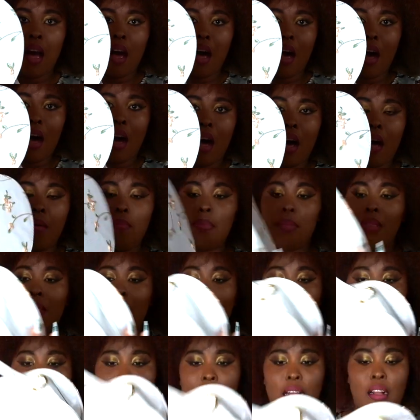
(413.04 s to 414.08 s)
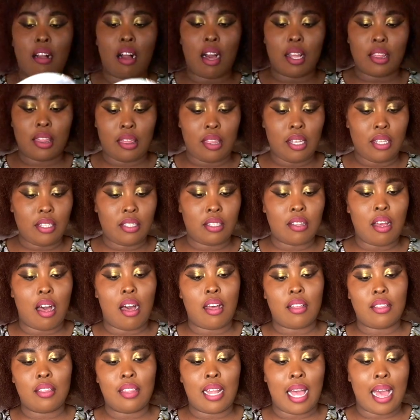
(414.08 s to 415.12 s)
I got this
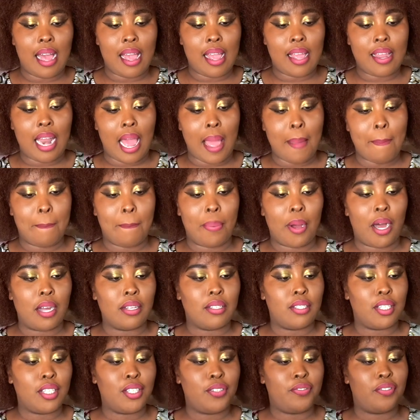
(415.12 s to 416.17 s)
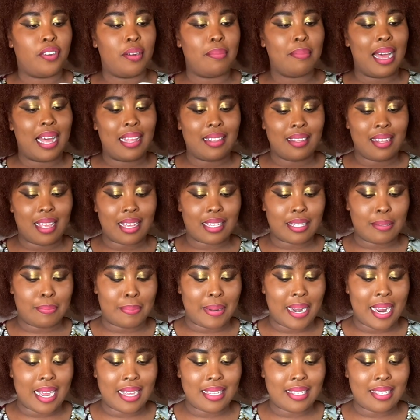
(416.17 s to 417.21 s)
online. I bought it from
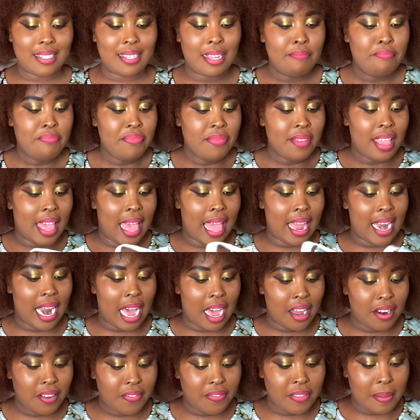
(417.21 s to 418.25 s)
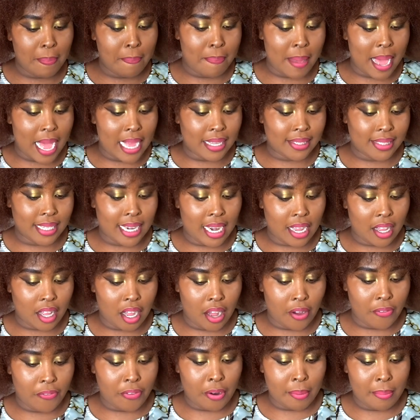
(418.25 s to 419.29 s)
AliExpress. And out of the bags that I
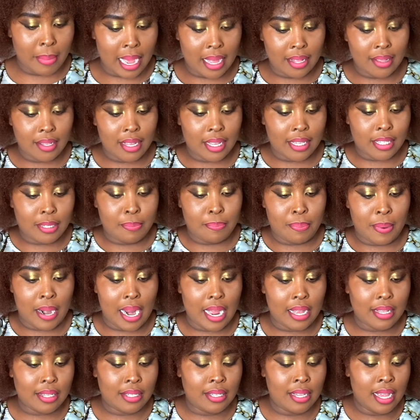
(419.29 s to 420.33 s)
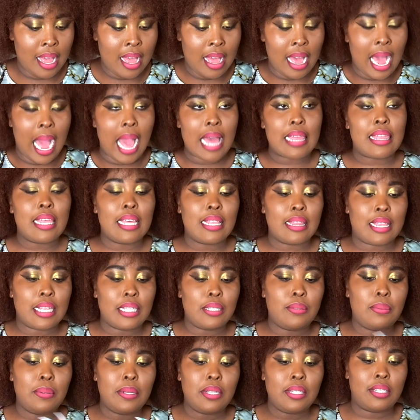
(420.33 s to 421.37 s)
got from AliExpress, I think
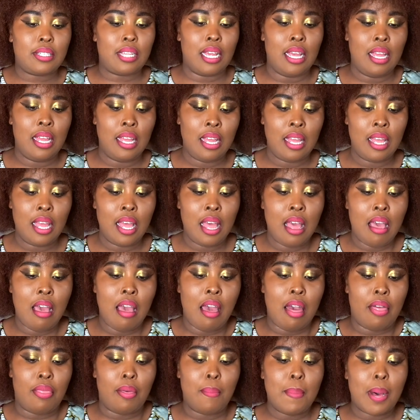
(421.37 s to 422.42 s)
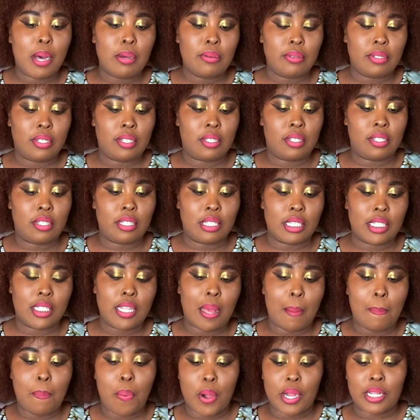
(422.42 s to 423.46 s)
this was the most
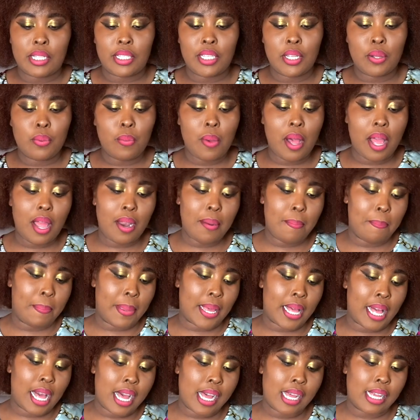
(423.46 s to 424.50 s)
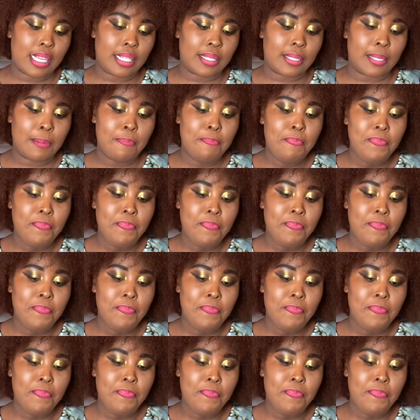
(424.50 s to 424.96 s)
disappointing one because